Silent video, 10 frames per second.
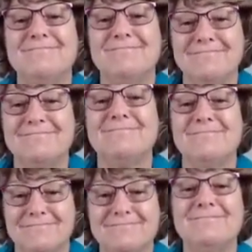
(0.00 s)

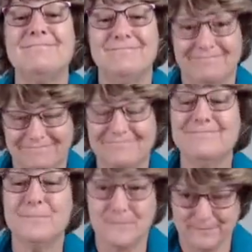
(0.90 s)

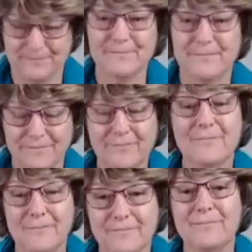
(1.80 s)

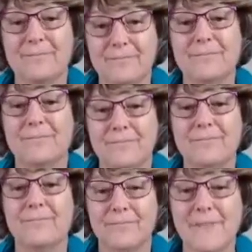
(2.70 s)

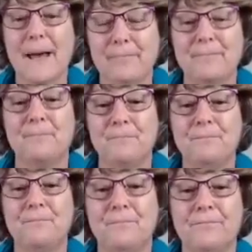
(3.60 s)

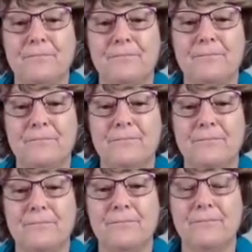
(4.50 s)

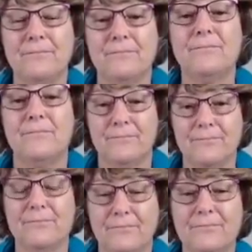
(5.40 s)

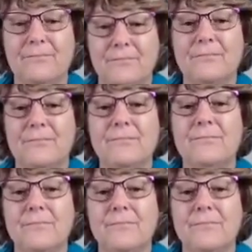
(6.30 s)
This person isn't speaking.